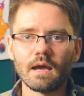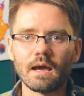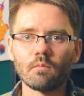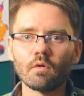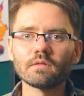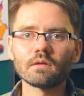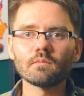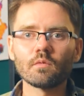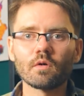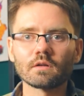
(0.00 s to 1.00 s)
And one thing
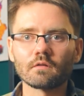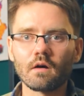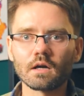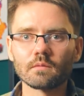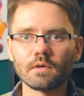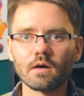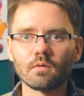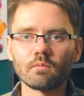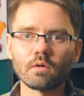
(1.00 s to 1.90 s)
we want to talk about,